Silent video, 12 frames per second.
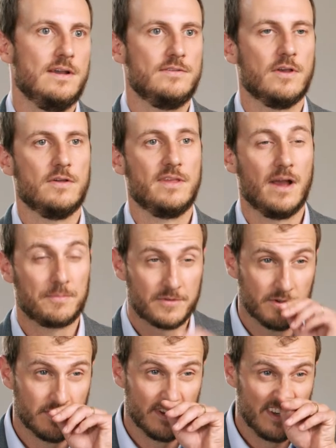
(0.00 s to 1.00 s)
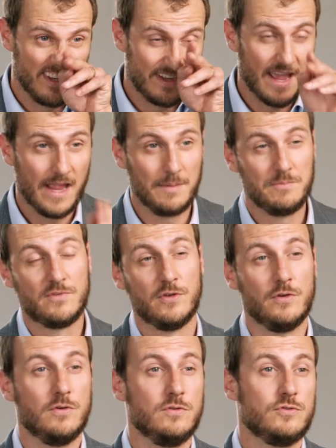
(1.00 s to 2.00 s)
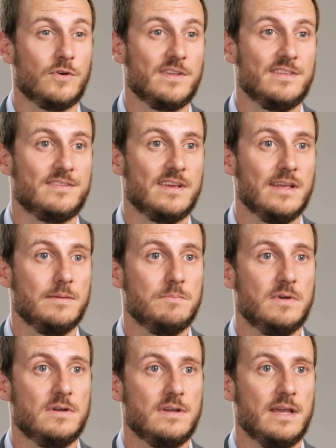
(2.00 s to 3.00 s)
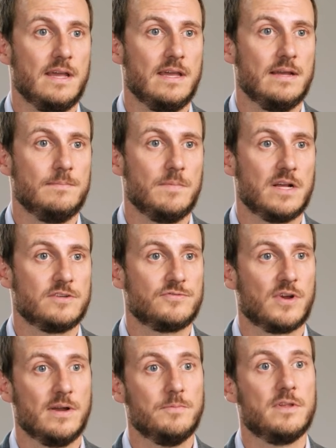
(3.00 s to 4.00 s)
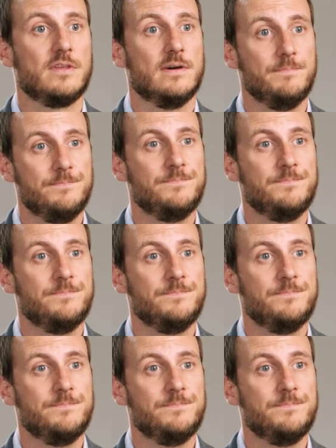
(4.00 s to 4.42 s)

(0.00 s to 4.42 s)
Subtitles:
So the opportunity came to join the team and I just ran with it.